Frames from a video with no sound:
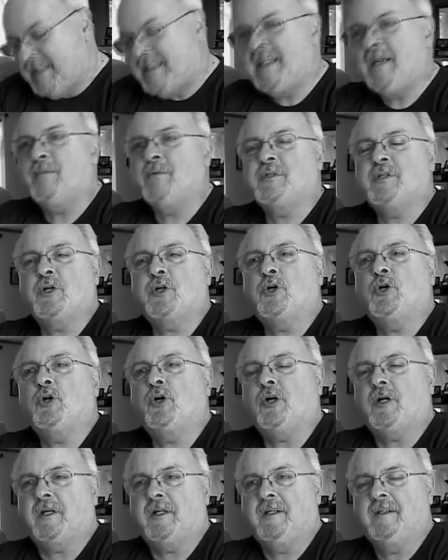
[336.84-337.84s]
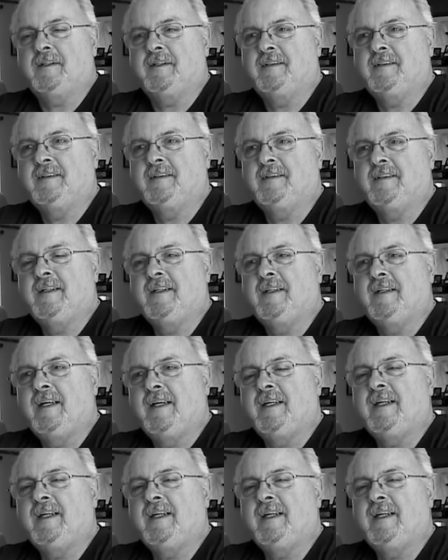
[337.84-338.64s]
My dad was a cook, uh-huh.